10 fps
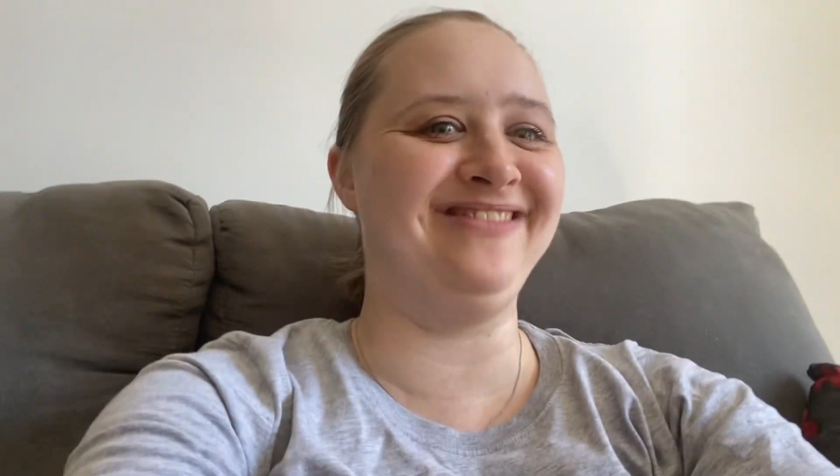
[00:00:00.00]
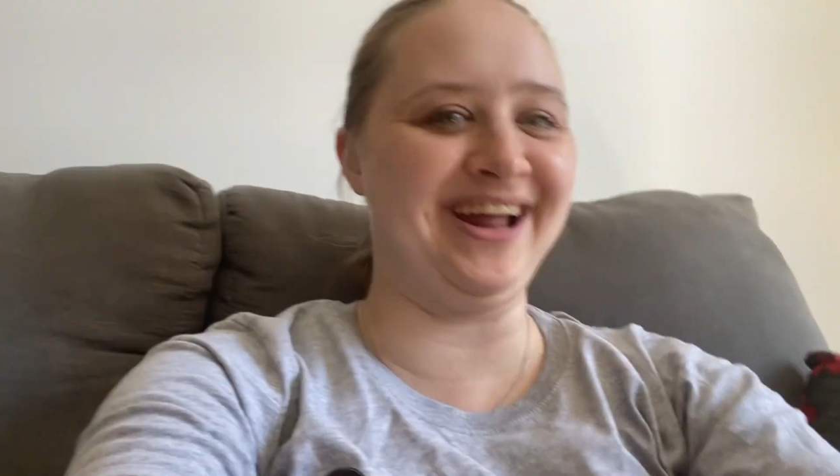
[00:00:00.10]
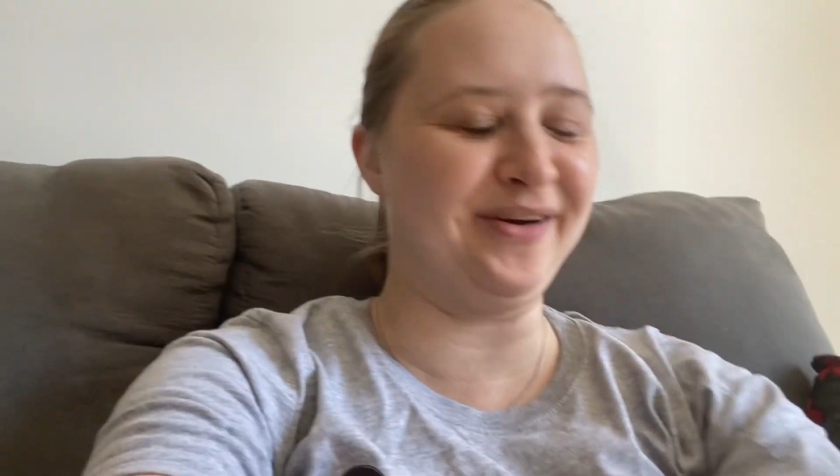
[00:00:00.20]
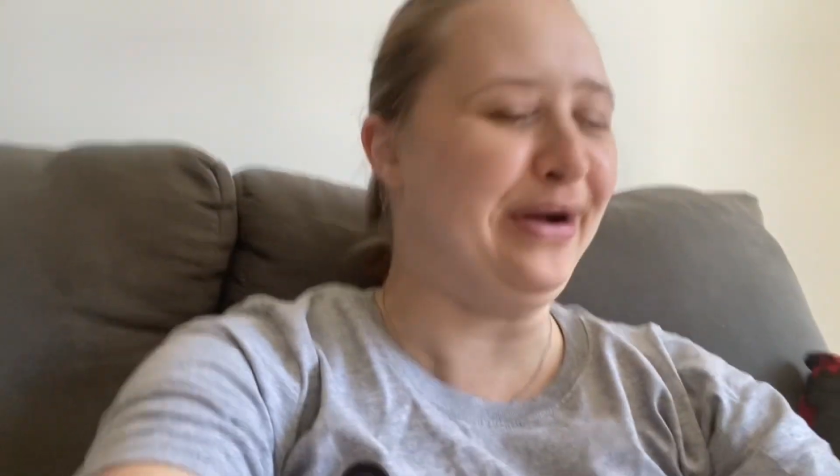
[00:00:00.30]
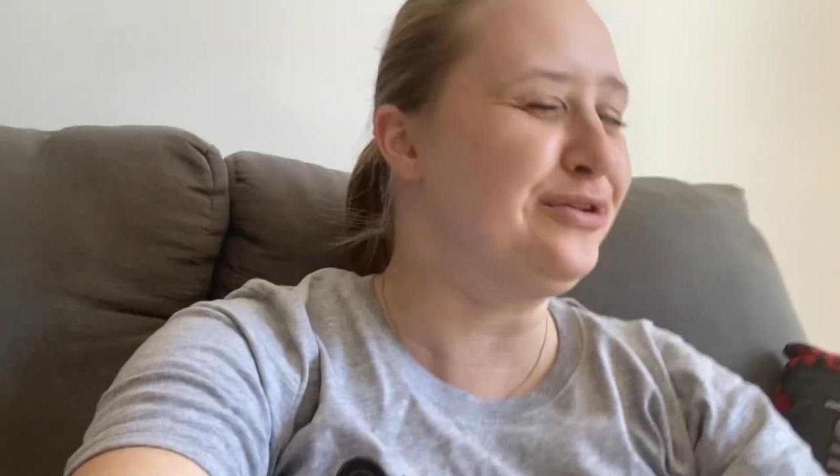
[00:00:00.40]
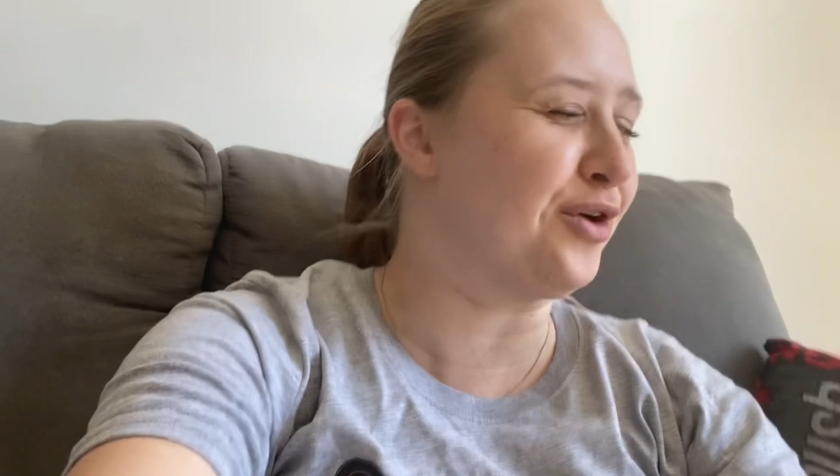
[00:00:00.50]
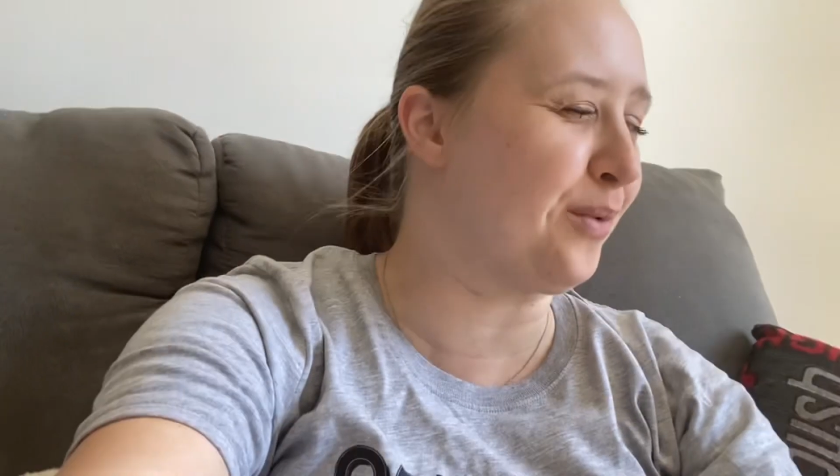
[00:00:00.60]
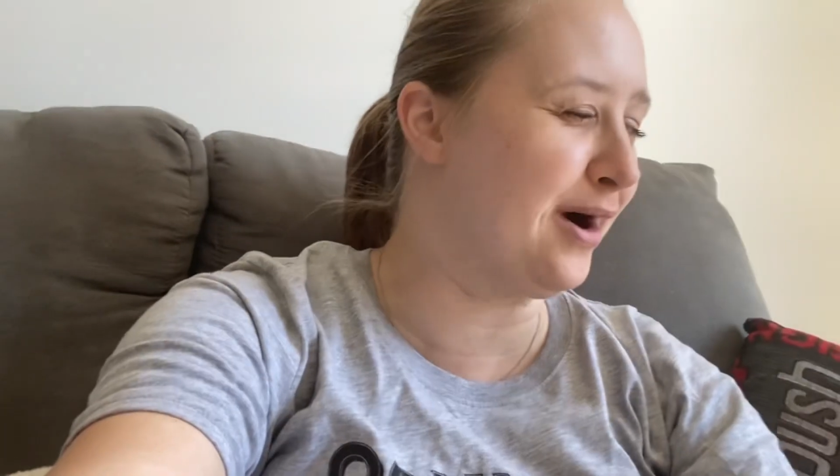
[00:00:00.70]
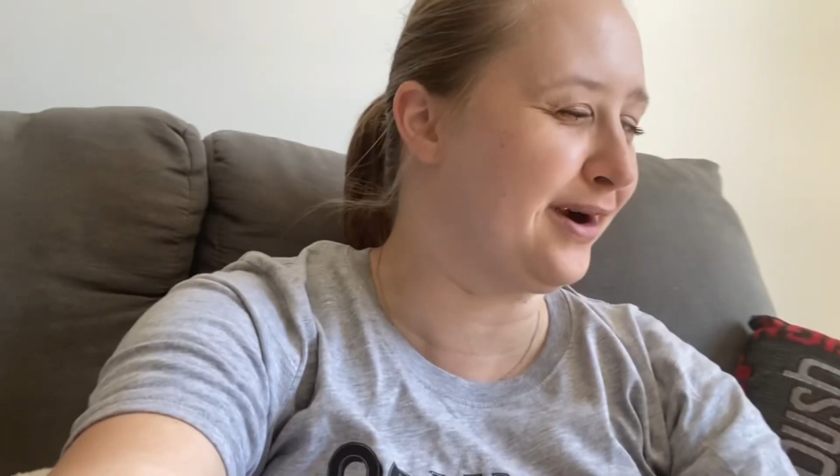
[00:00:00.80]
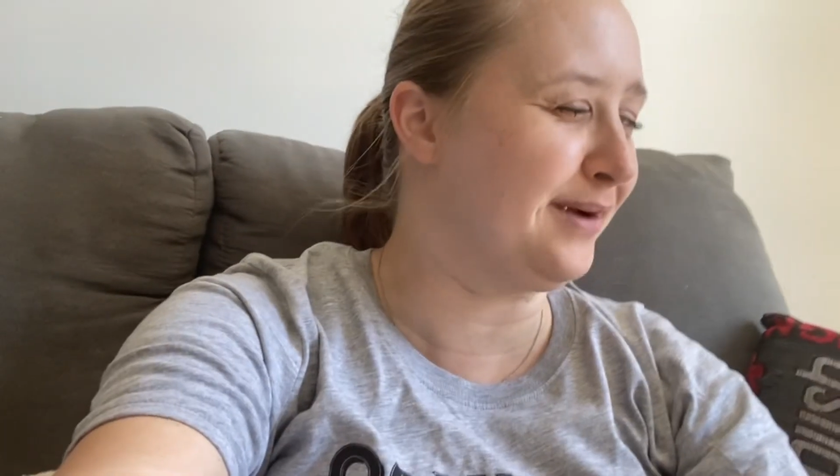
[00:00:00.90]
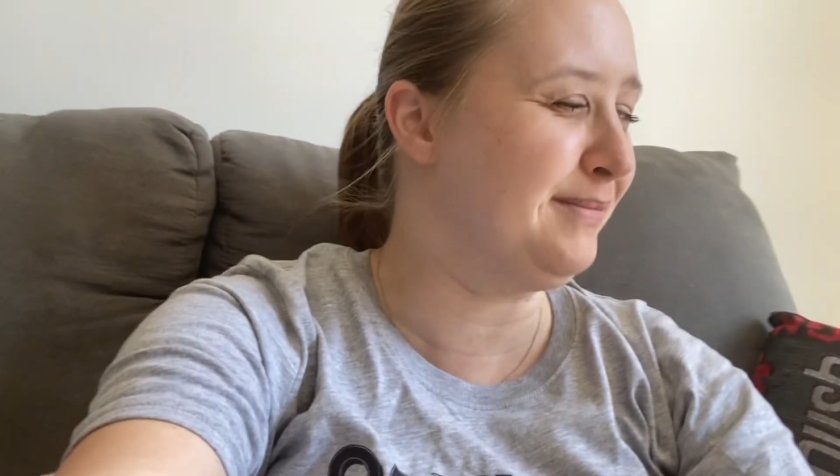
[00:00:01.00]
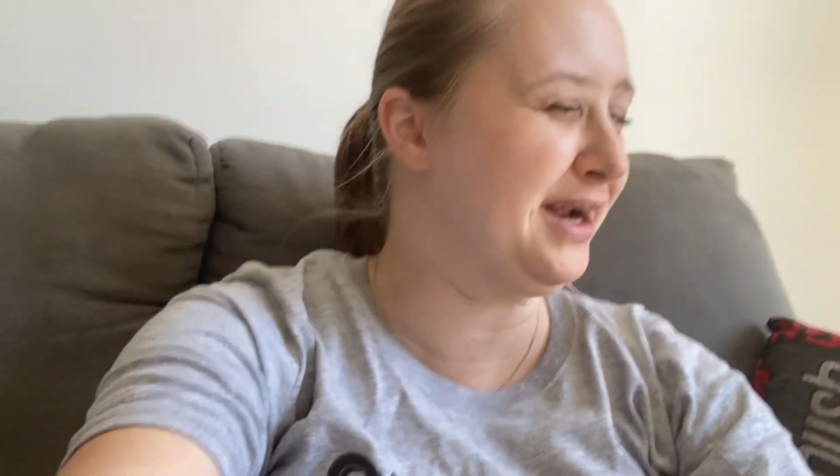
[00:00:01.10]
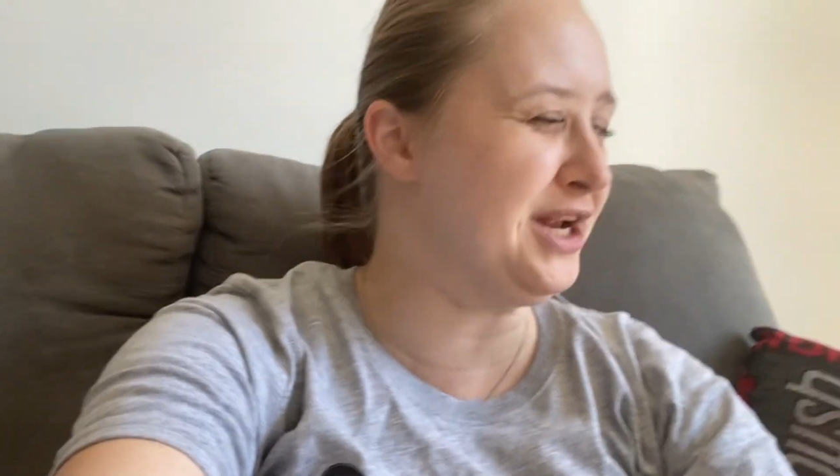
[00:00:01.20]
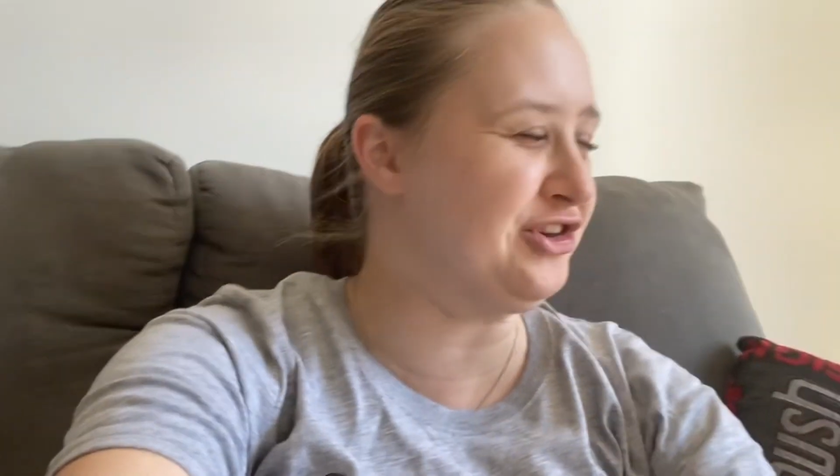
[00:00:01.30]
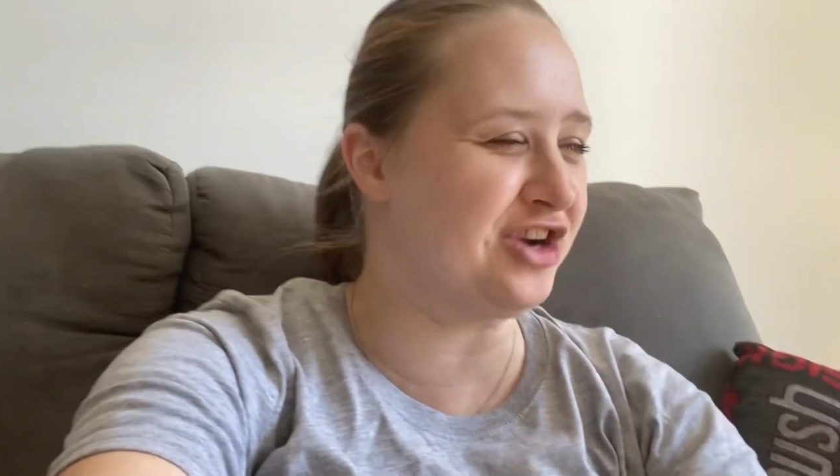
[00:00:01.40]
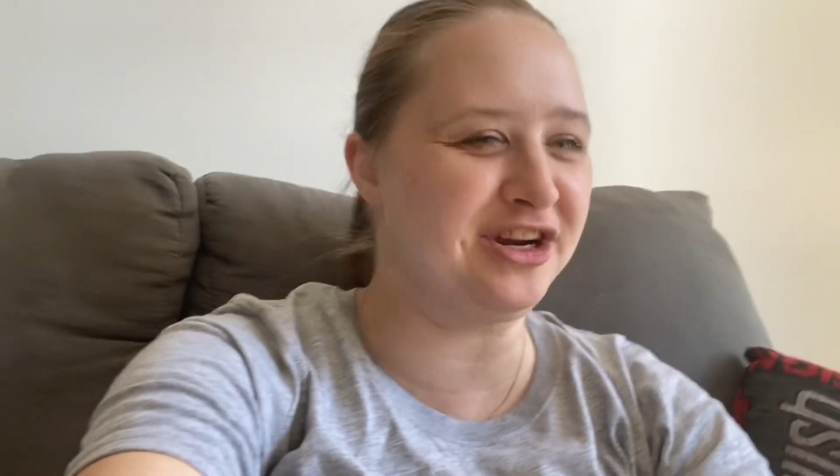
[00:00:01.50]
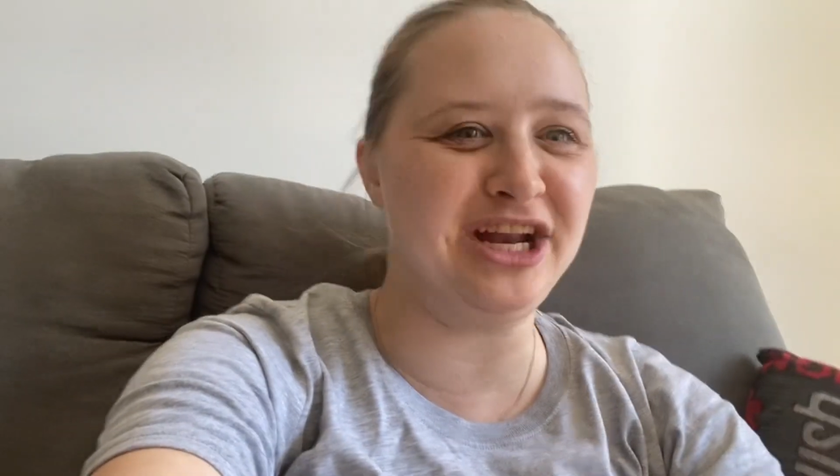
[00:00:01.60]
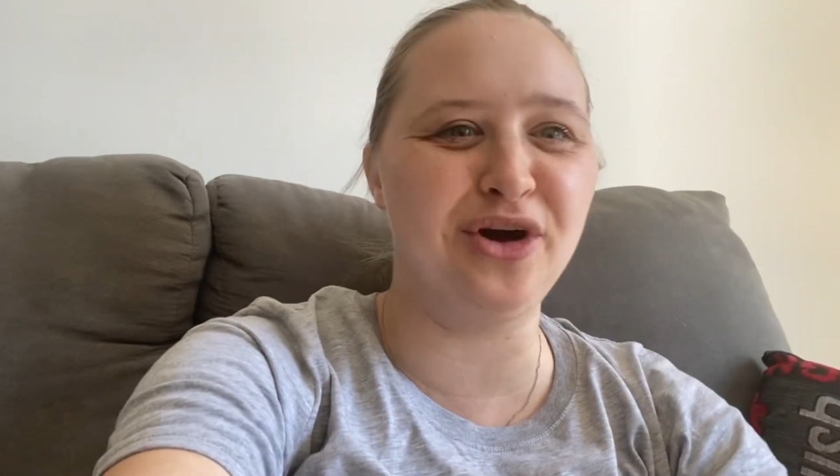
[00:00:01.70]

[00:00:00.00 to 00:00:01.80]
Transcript: when I go into work and making sure that